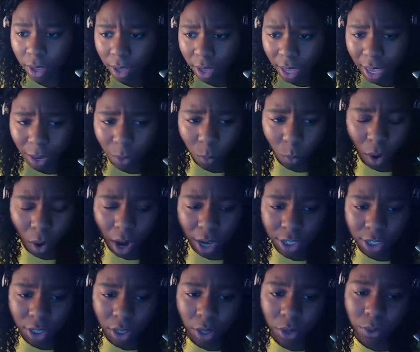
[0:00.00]
and
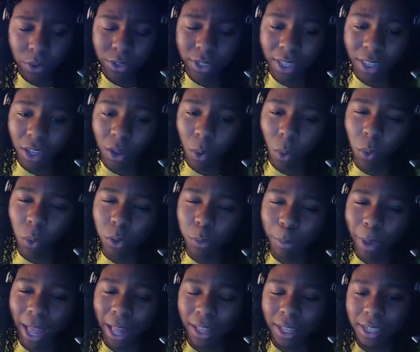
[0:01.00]
washed clothes in the cold
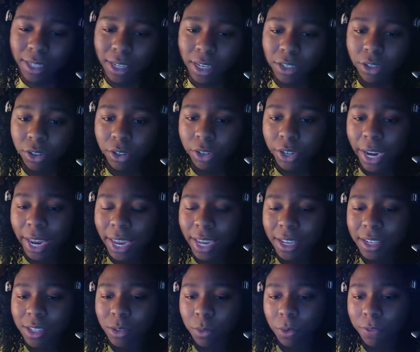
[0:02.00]
palace until her
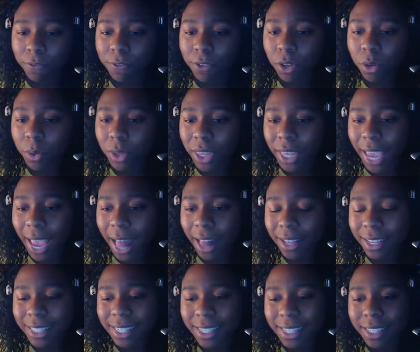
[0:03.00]
hands were filled with
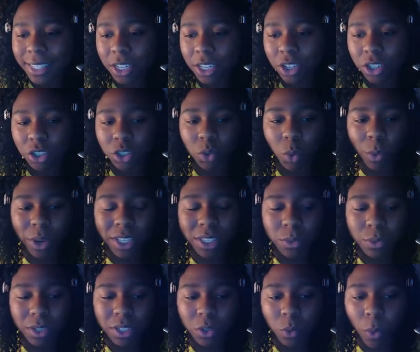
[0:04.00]
calluses and her joints
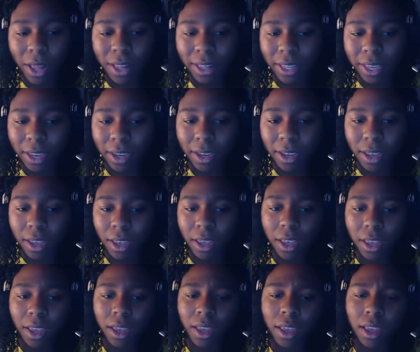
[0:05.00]
were swelling.
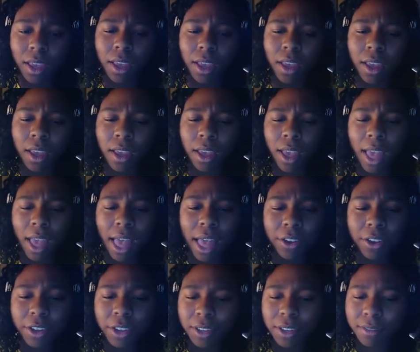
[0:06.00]
How
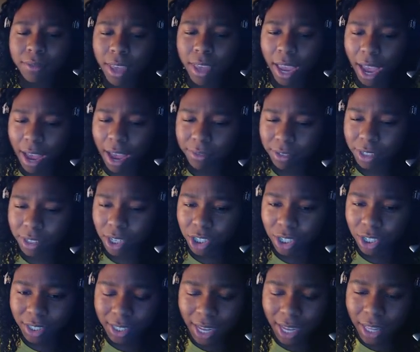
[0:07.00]
could they have such a
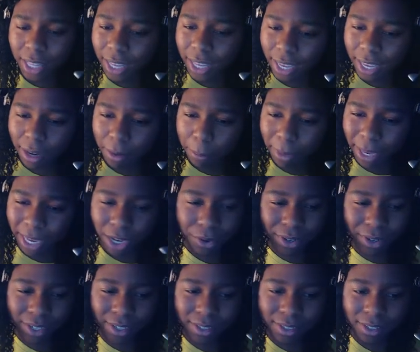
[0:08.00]
delicate
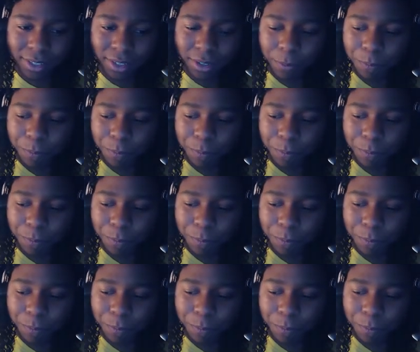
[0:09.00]
appearance?